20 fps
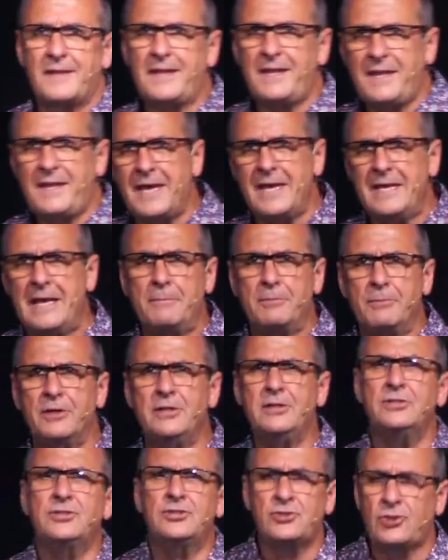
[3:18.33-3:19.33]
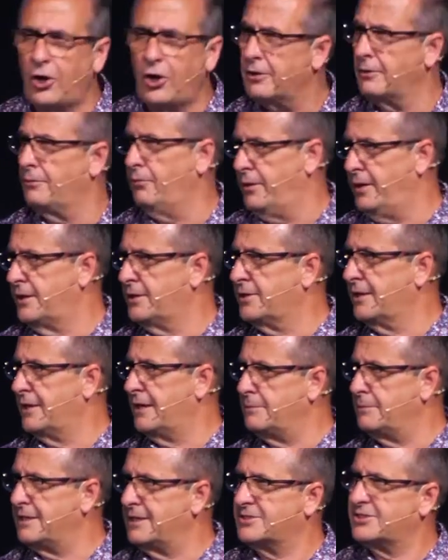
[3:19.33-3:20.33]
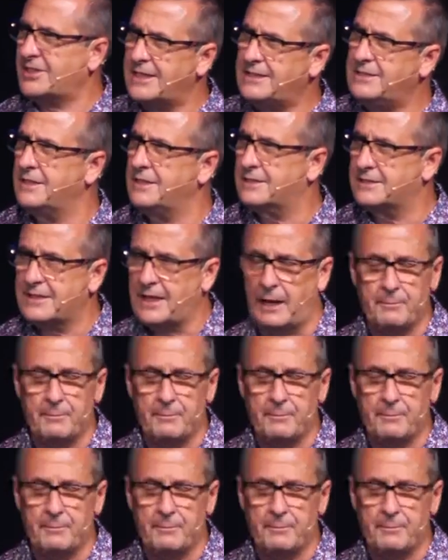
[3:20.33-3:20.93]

And I'm going to start with, and I'm going to set this up.